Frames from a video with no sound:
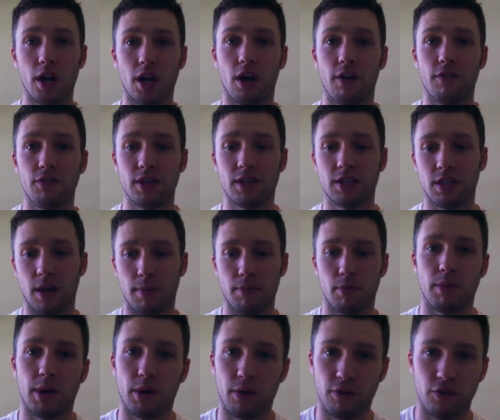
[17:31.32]
of the
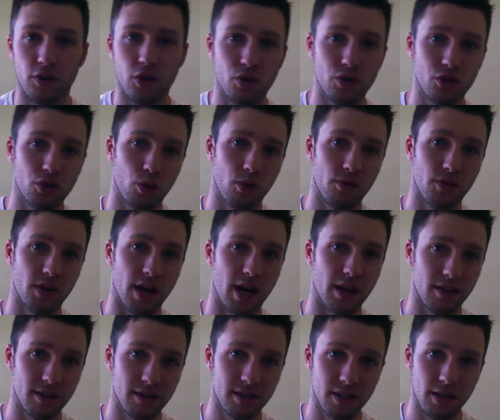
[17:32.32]
supplement review. So we've
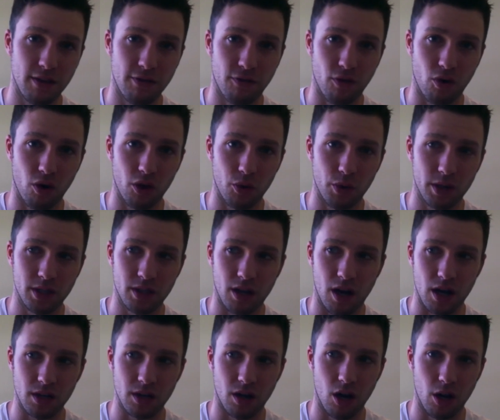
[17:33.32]
got the C4 that we
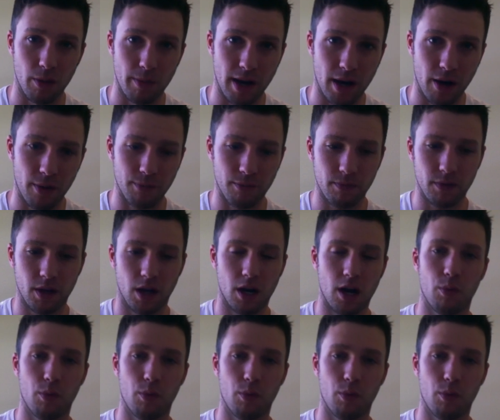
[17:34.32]
talked all about.